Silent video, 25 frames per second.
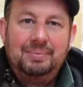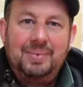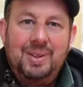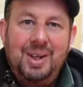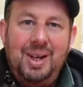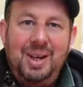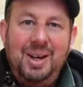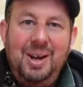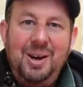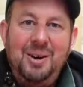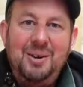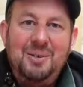
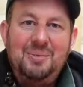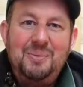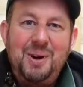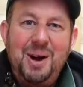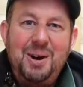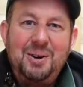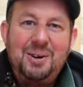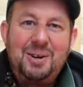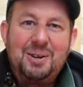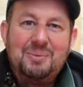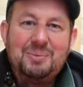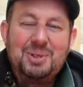Hello and
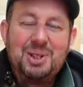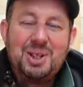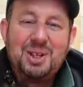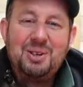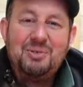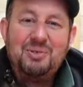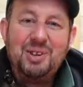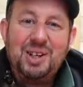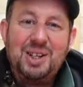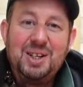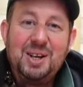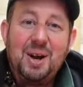welcome to the
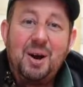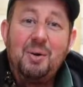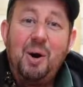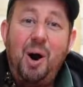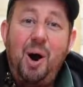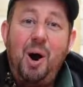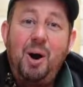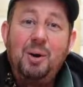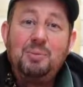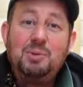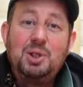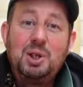video.
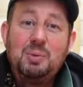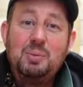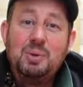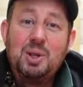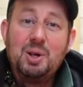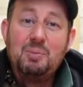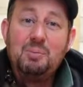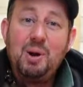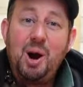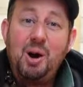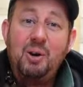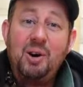I'm Jimmy
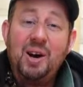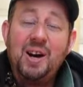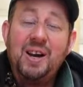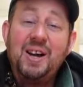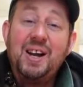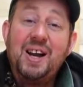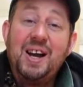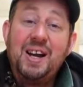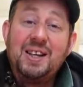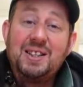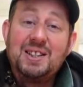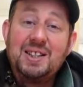the Mower
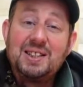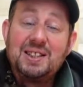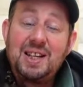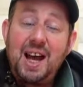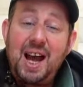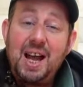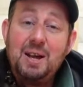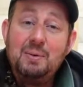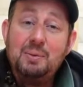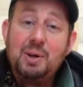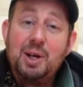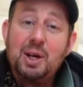and
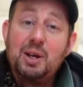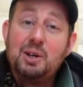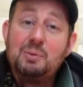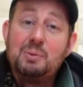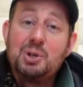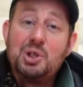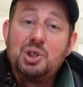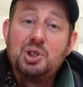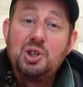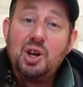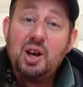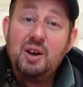today we're going to
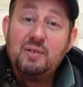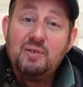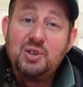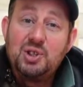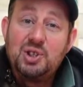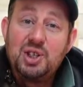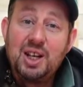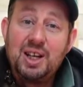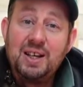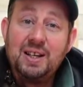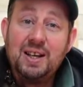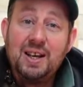be
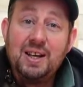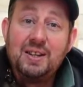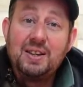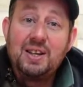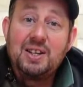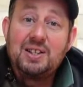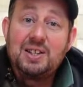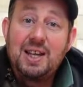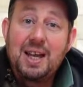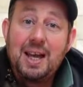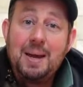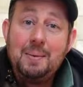servicing
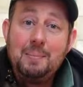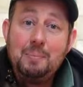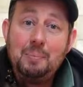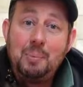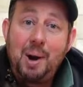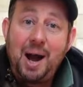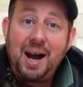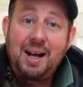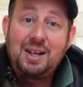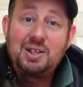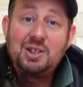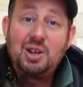this
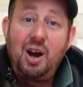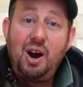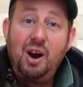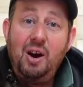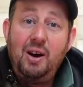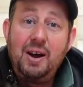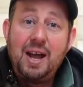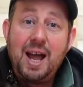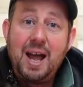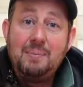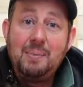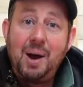Impax
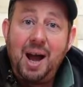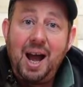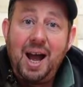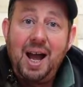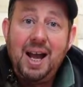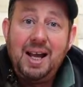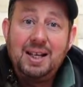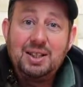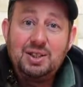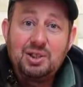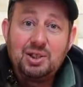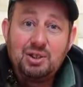
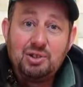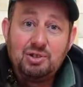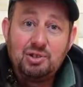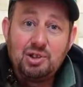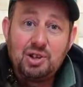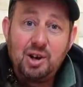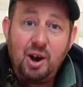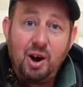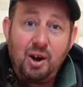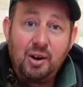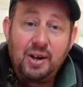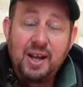
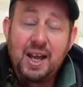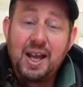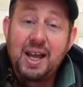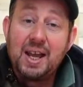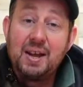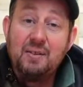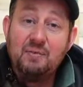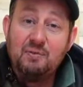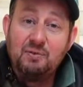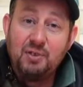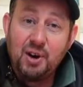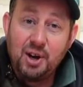IM800I
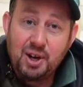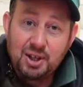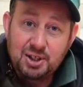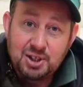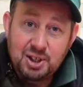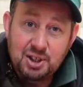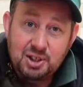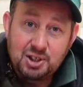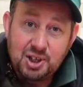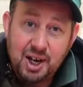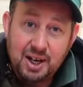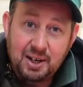
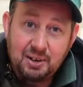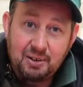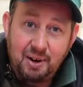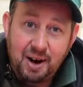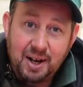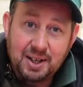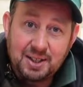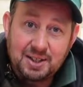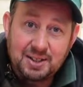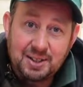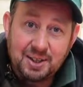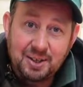inverter
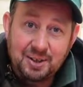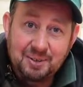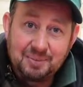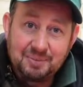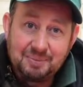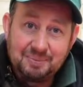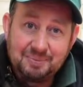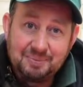generator.